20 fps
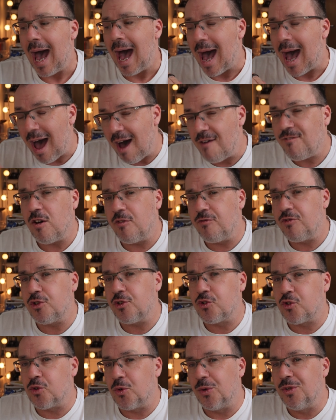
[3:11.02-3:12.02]
half of the
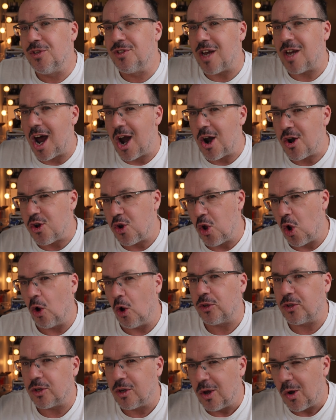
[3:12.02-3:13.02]
drones are
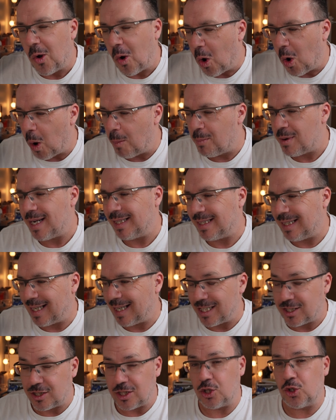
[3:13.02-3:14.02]
not operating
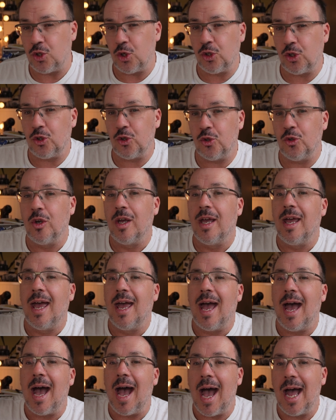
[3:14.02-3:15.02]
as they should do,
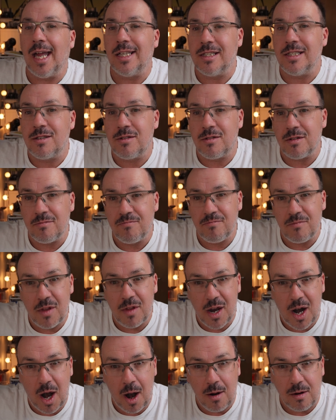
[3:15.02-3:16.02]
and
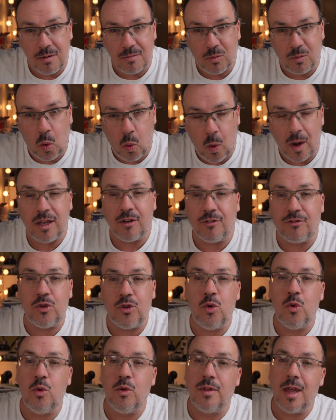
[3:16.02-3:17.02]
there are quite a
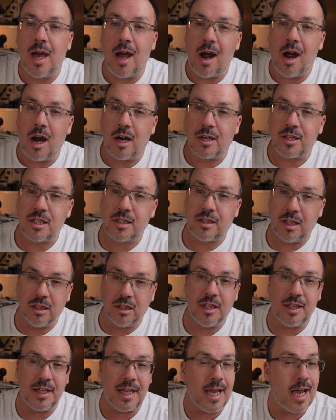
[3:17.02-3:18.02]
few that are
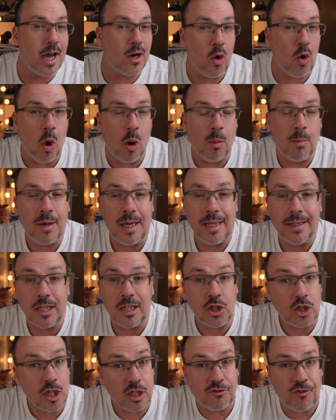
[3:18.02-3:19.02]
still in the air
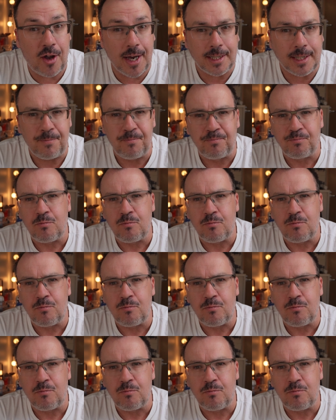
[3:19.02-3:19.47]
operating just fine.